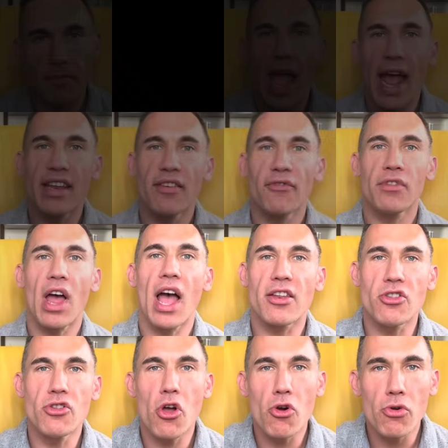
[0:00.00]
And if not
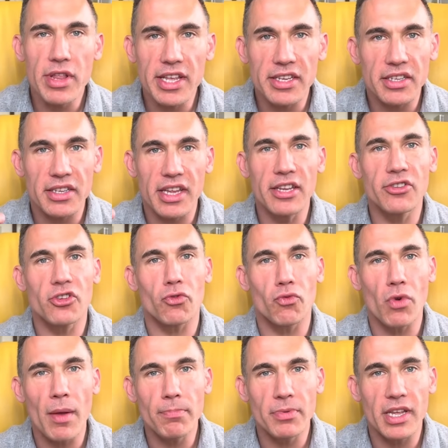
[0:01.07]
noticed,
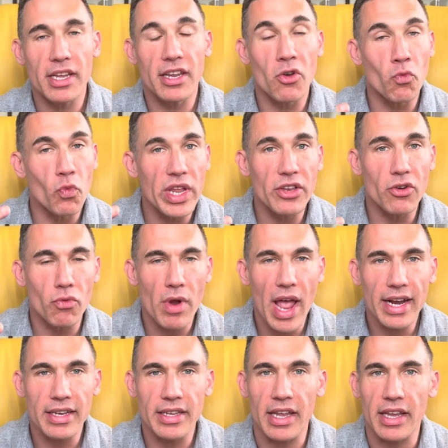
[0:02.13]
interrupted, and
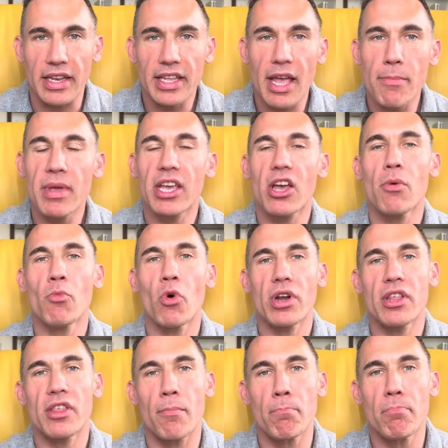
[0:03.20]
redirected, can become one
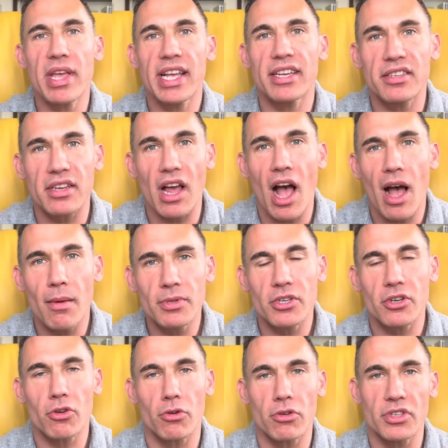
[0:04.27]
of the biggest
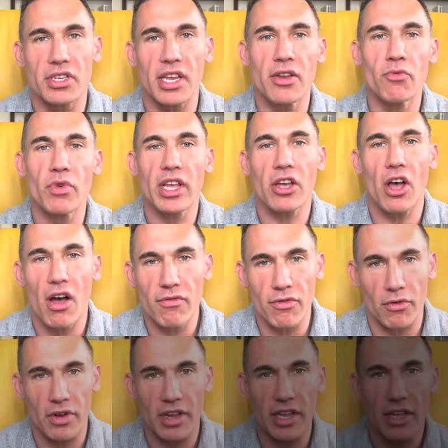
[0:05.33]
obstacles in
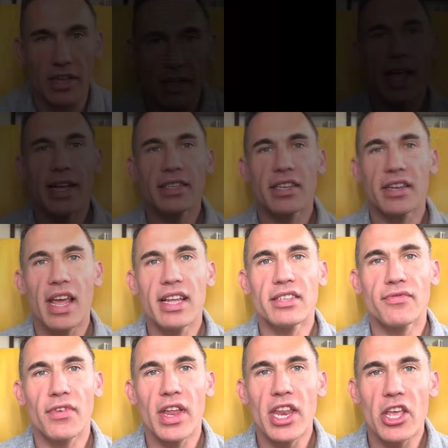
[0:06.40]
recovery. In today's
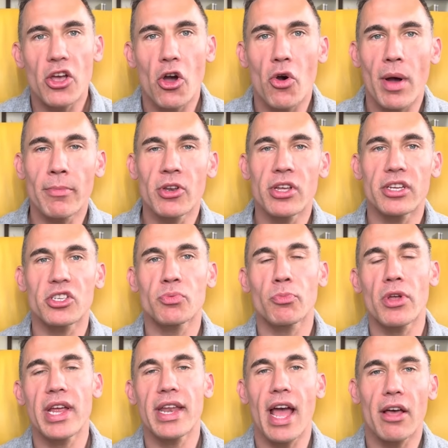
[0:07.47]
video, I'm going to
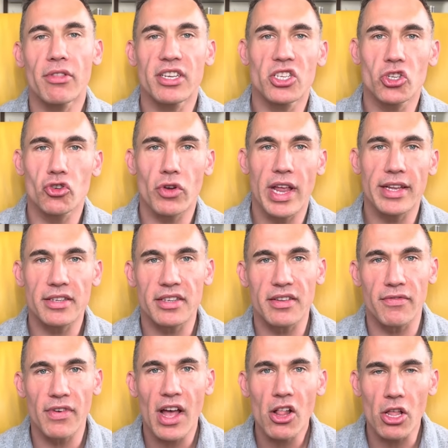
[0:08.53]
explain how this trance
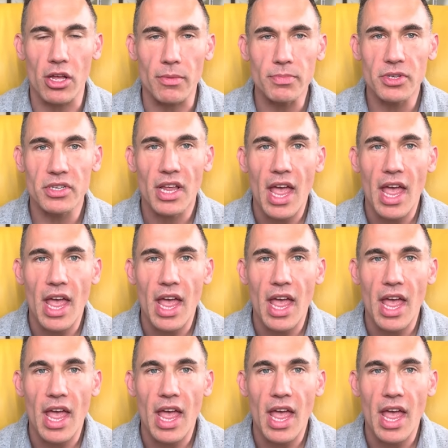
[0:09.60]
develops